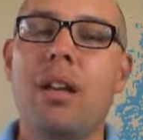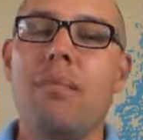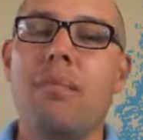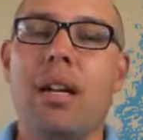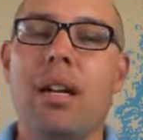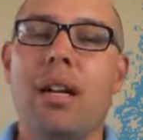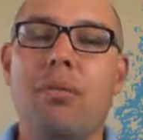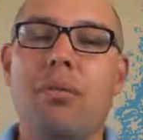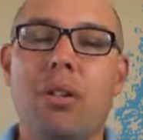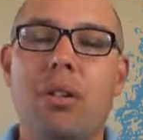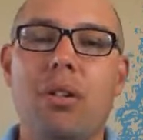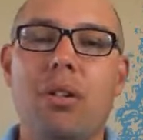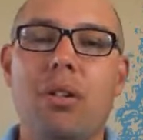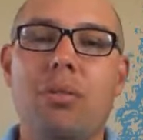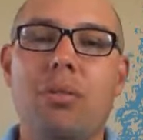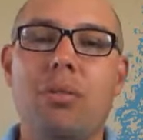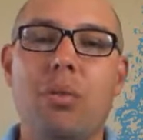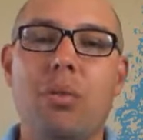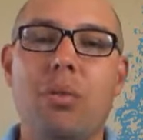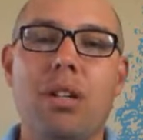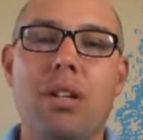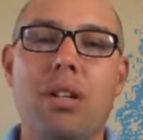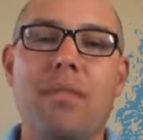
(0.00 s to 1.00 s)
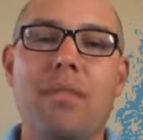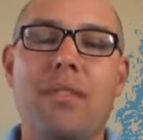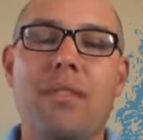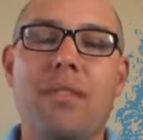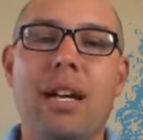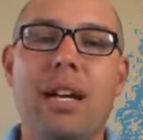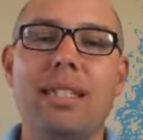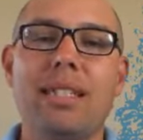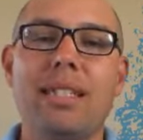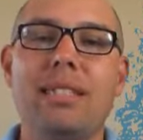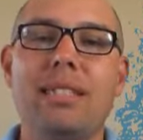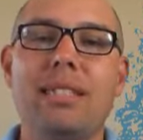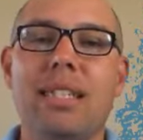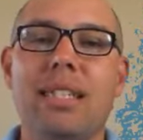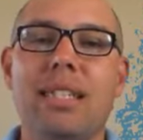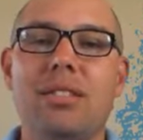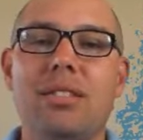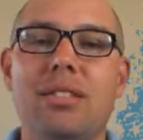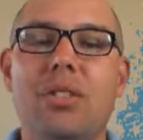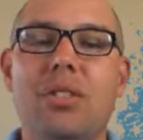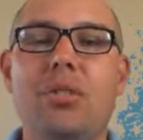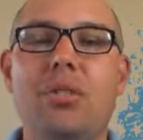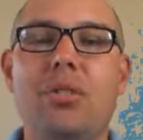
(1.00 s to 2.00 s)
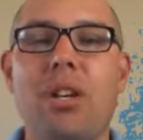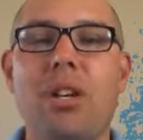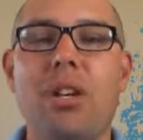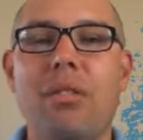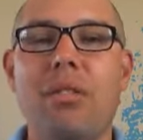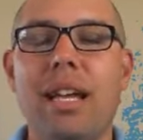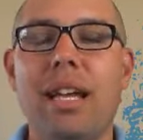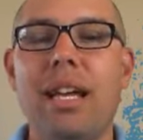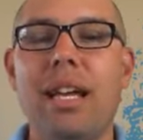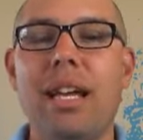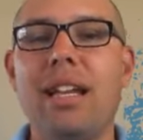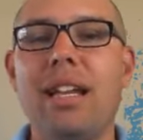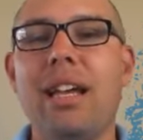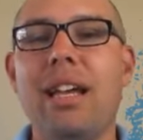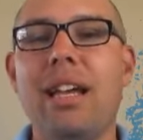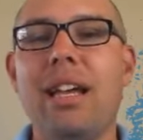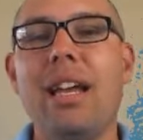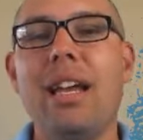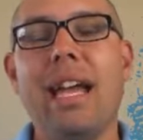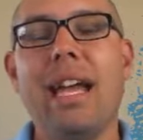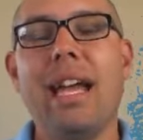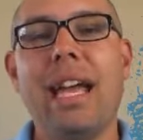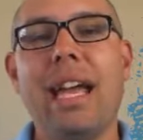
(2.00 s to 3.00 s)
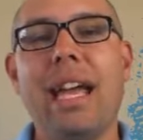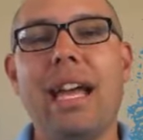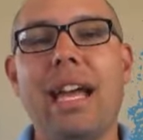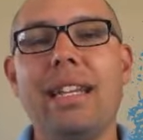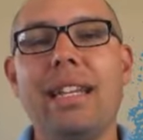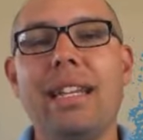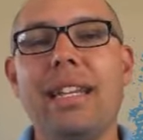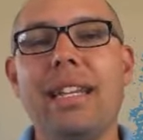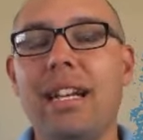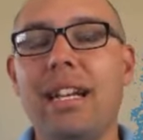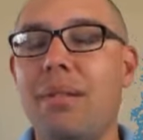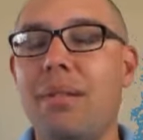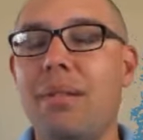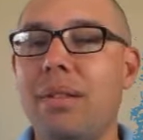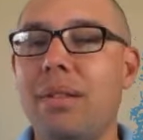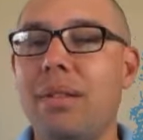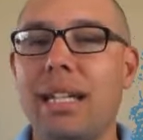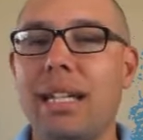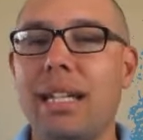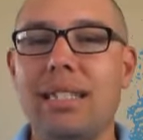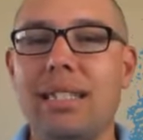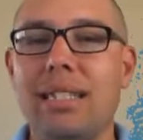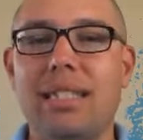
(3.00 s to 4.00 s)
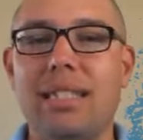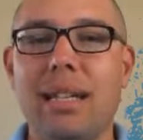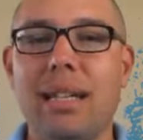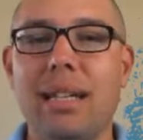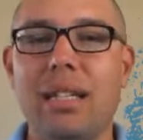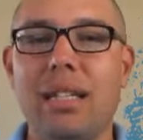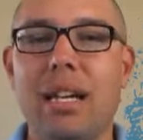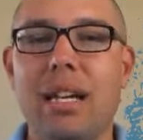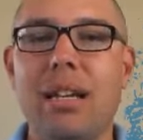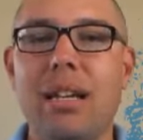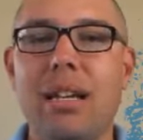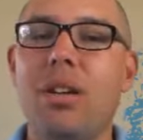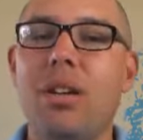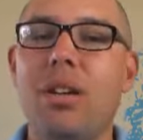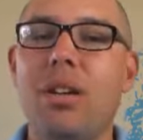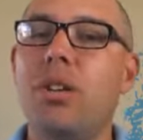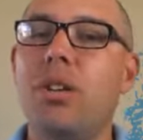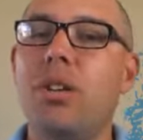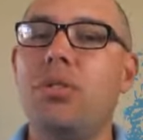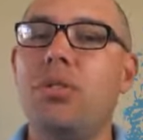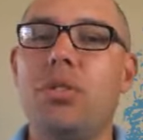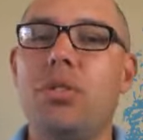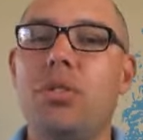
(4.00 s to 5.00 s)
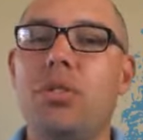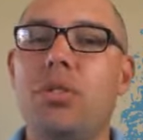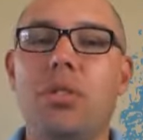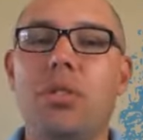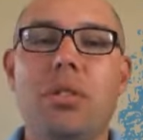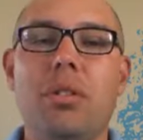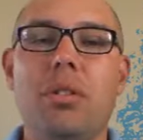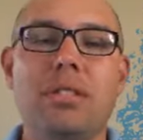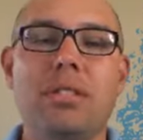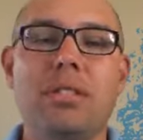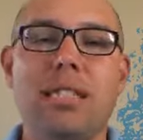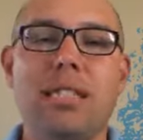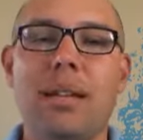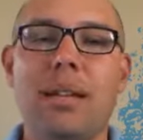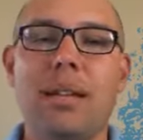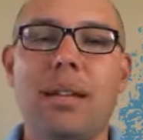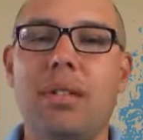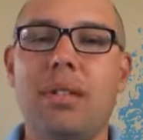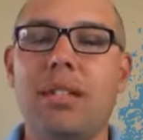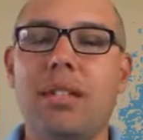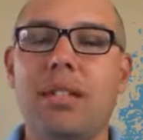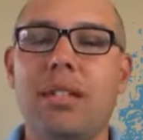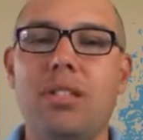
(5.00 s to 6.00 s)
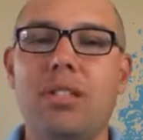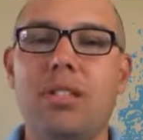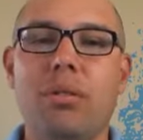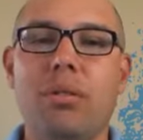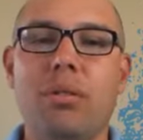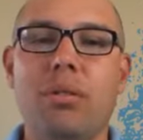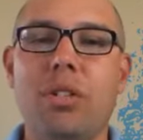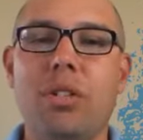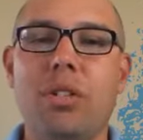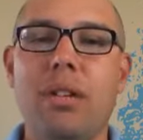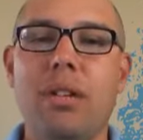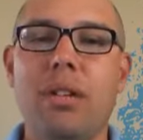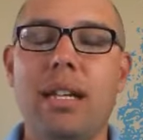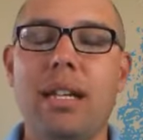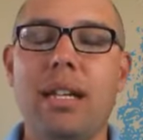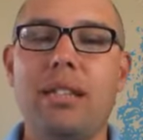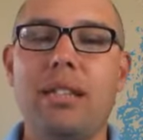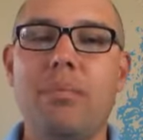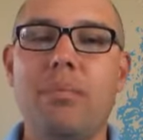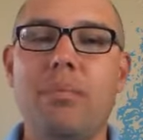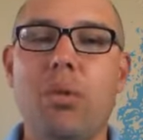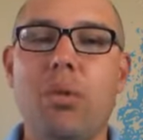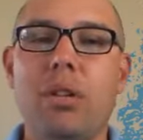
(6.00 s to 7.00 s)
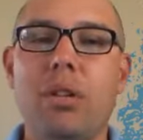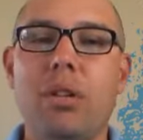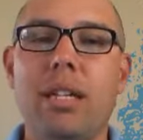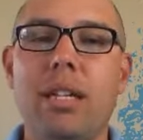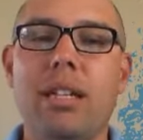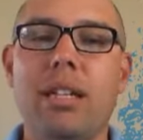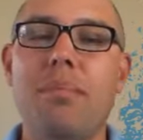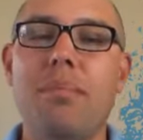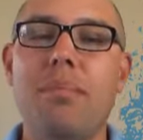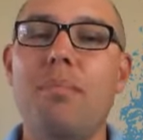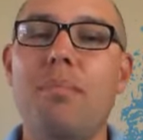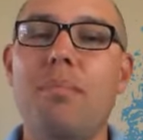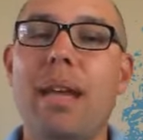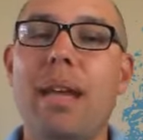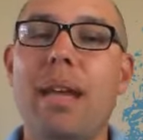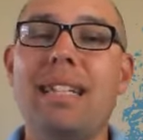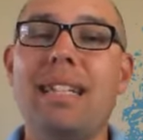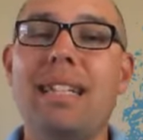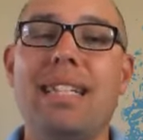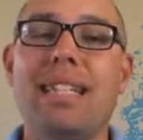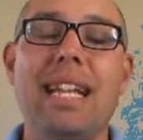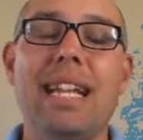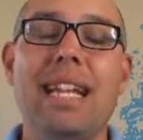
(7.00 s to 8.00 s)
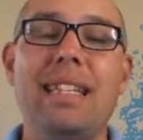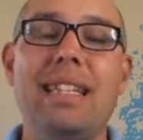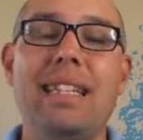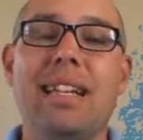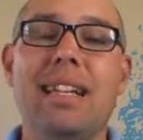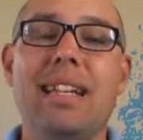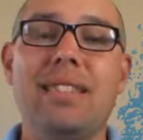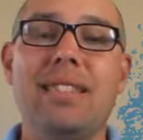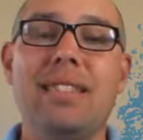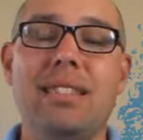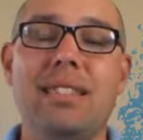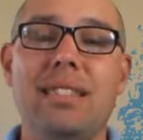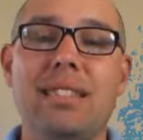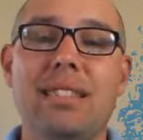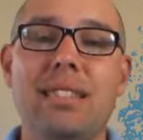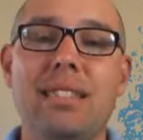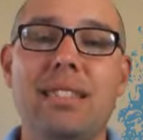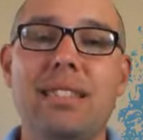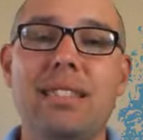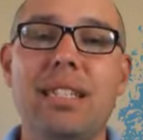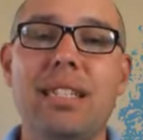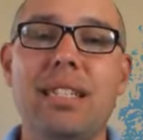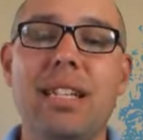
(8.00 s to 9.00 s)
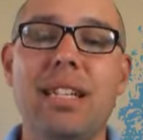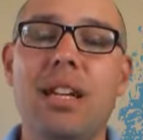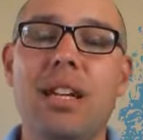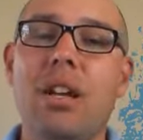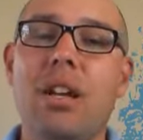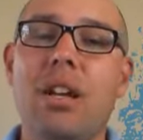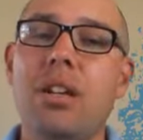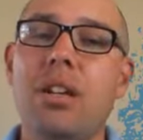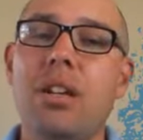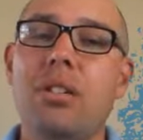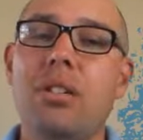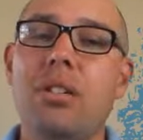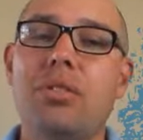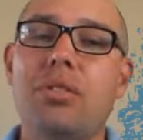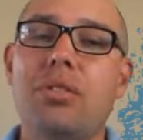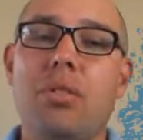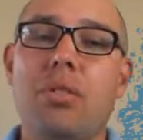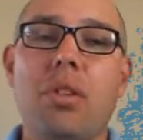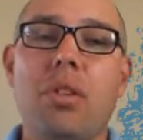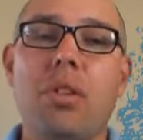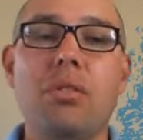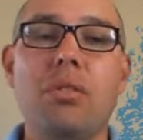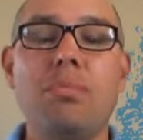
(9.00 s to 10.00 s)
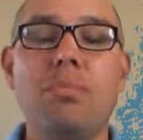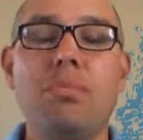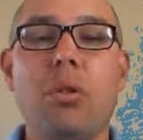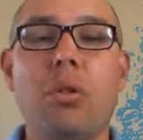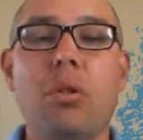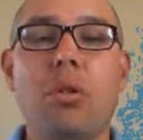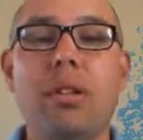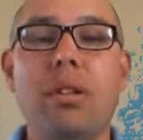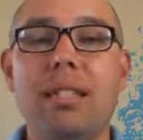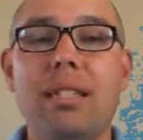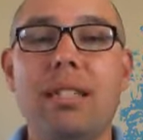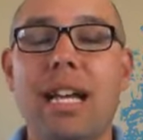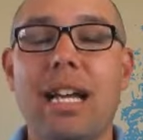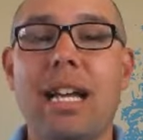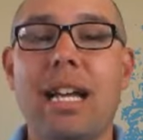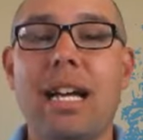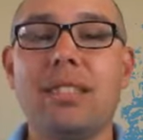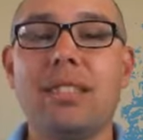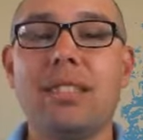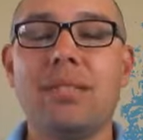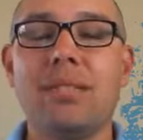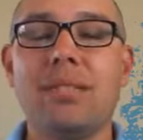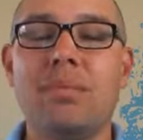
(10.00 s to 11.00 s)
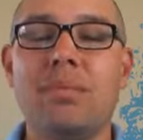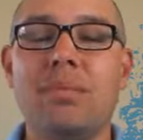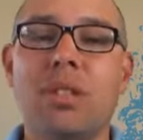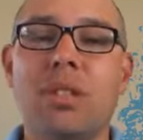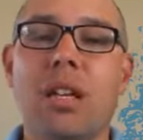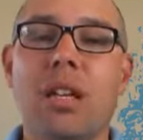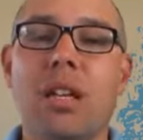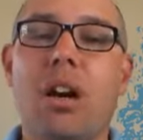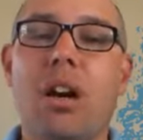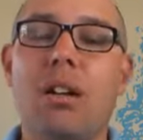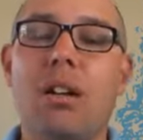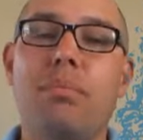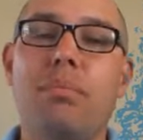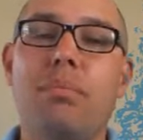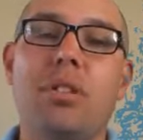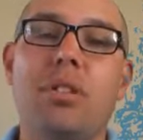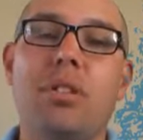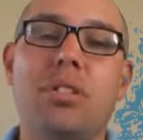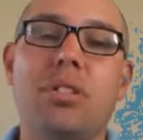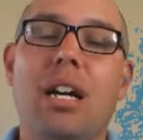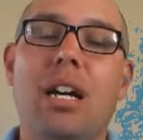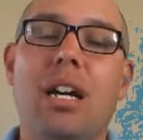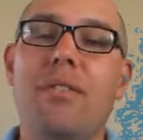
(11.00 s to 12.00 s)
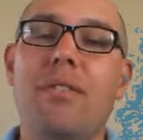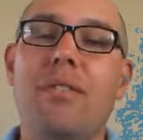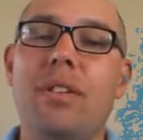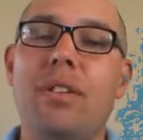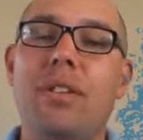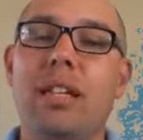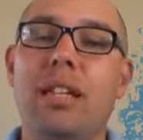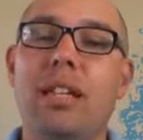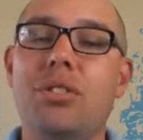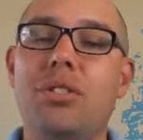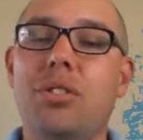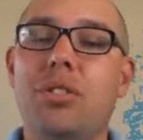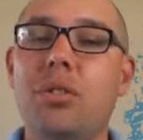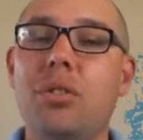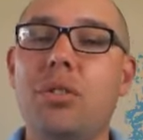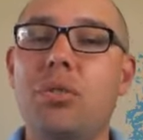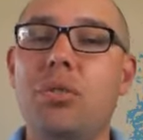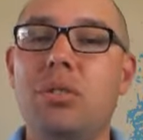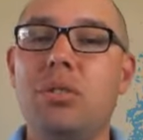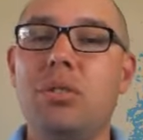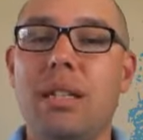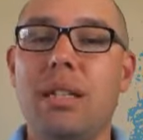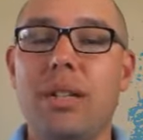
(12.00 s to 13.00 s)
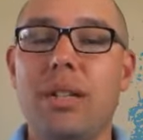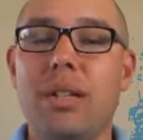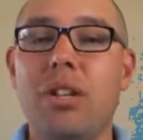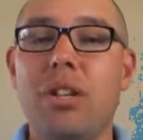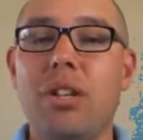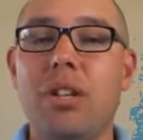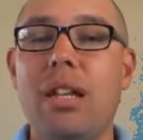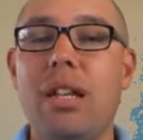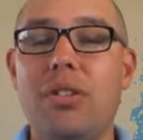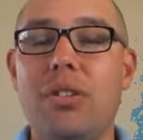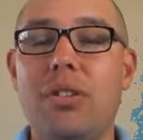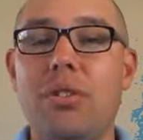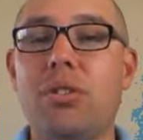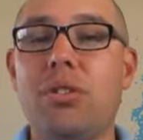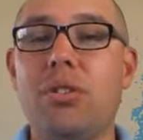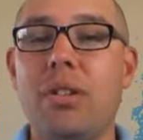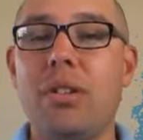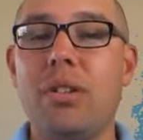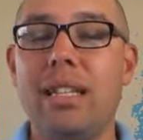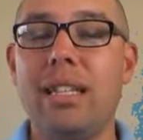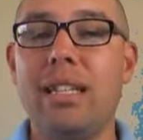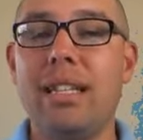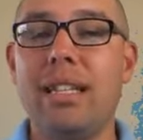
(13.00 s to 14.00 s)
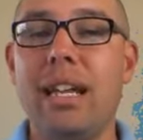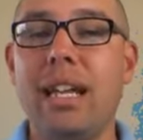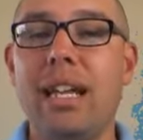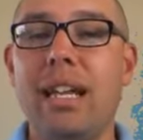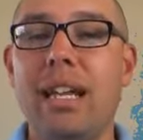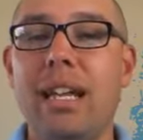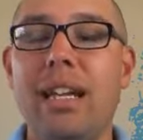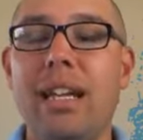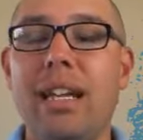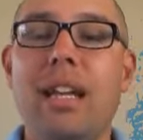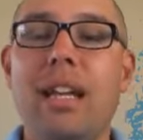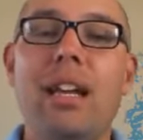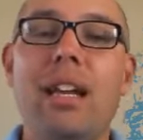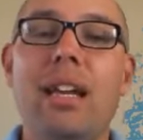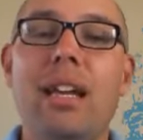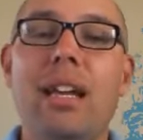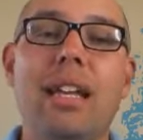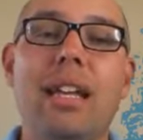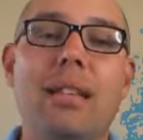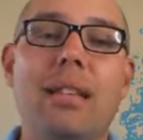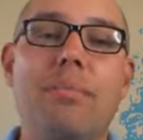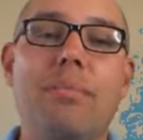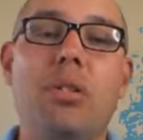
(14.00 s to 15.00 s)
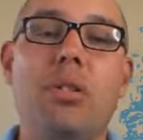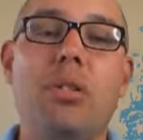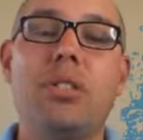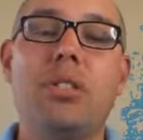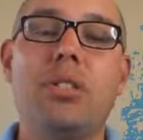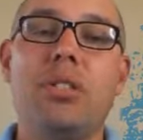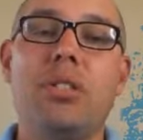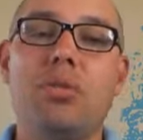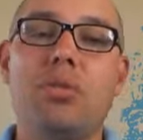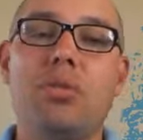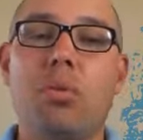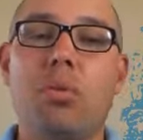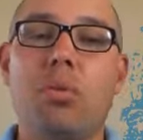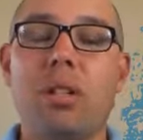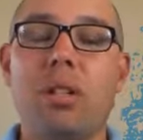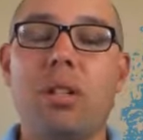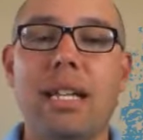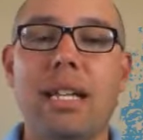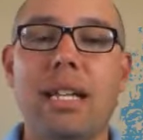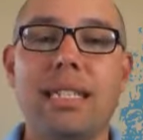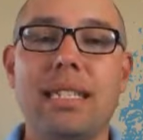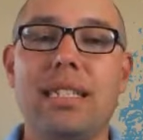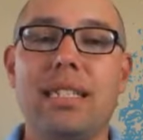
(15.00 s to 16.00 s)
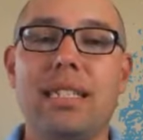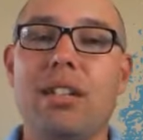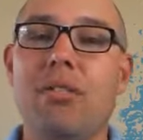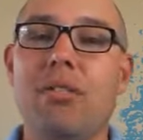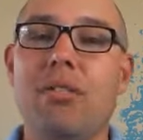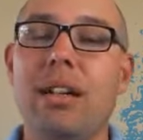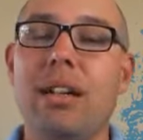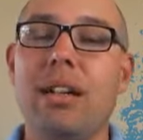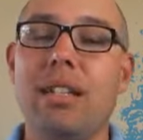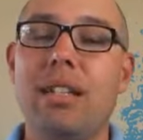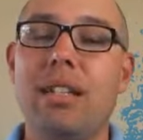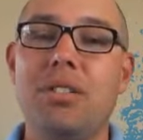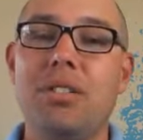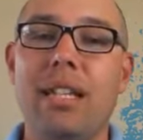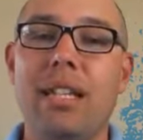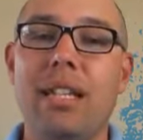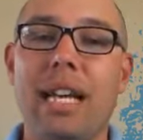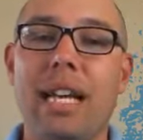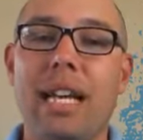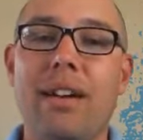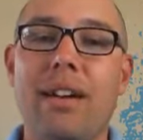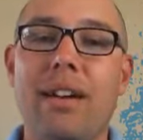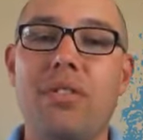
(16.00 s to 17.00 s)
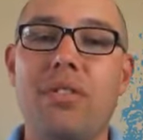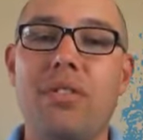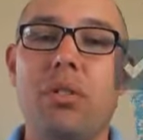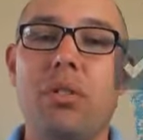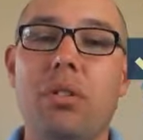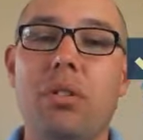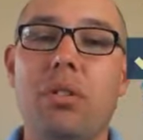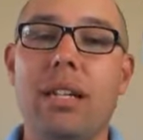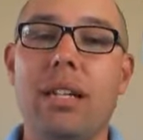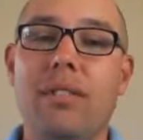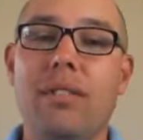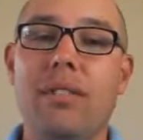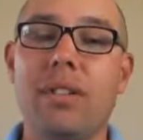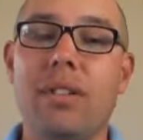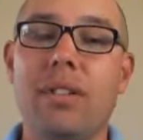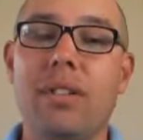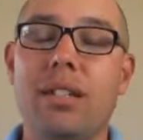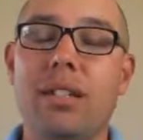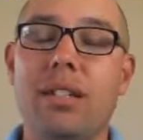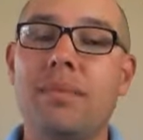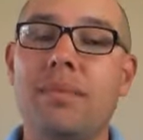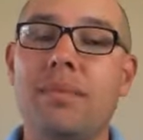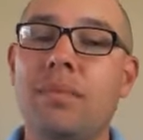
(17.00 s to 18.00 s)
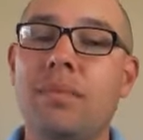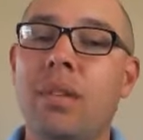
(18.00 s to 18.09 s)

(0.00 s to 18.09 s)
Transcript: My word of advice is to go ahead and get up at that same time, do those same things you were doing in the morning, maintain that consistency so those morning tasks aren't pushed off into something you have to do during the day and then pushing those work tasks later on into the afternoon or evening.